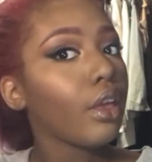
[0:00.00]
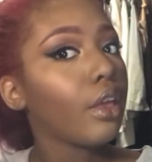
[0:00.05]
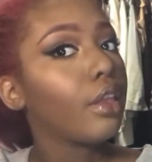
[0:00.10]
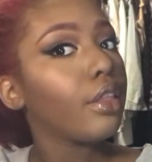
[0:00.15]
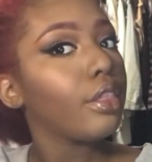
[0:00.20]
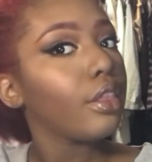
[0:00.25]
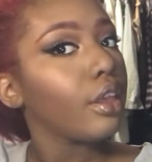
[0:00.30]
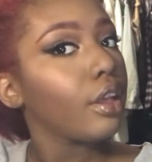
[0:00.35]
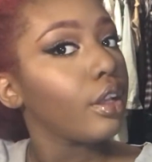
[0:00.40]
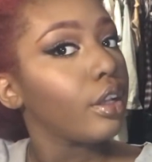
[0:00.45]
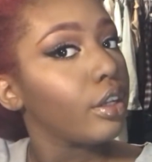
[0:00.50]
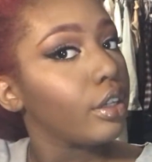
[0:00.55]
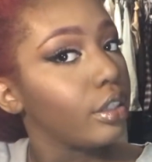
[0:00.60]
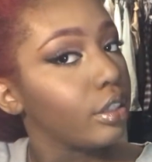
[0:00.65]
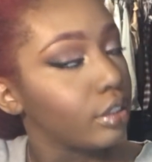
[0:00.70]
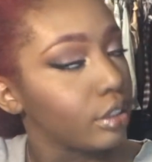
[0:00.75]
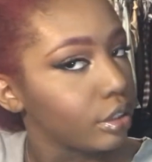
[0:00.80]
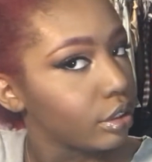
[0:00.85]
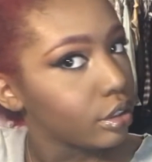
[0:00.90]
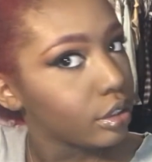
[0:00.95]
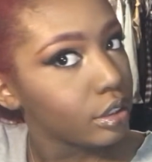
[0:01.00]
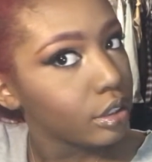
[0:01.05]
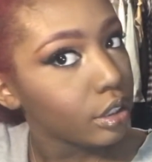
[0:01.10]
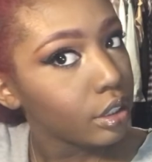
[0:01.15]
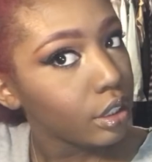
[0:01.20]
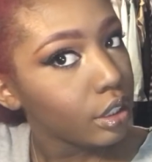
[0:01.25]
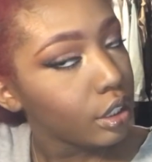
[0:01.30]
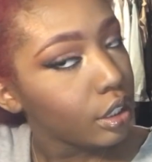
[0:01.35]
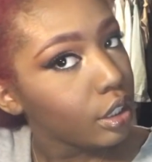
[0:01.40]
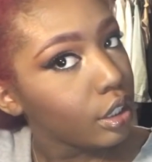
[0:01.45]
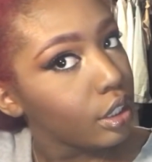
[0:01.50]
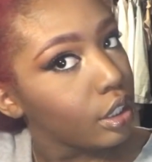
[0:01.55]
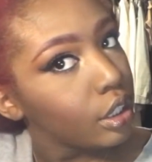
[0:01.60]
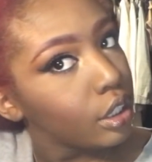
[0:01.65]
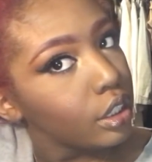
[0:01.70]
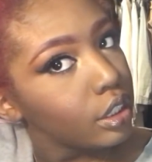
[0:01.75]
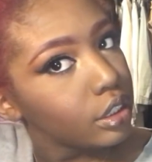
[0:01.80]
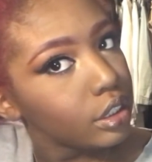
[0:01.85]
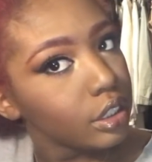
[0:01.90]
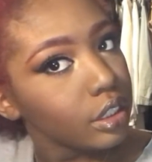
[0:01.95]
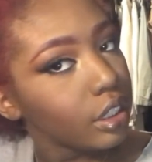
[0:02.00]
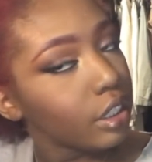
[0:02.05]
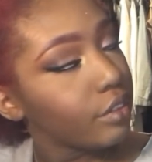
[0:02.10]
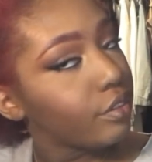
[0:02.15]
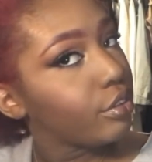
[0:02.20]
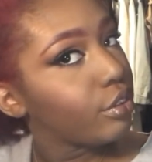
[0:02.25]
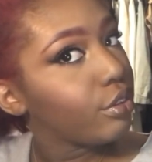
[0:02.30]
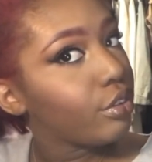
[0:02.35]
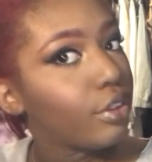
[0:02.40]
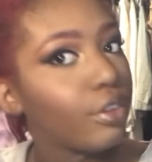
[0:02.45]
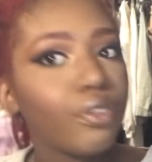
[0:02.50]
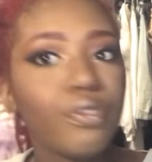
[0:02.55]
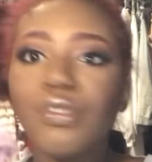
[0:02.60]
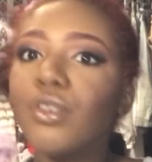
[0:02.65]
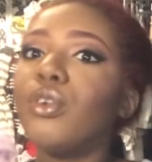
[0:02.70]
And then to give you the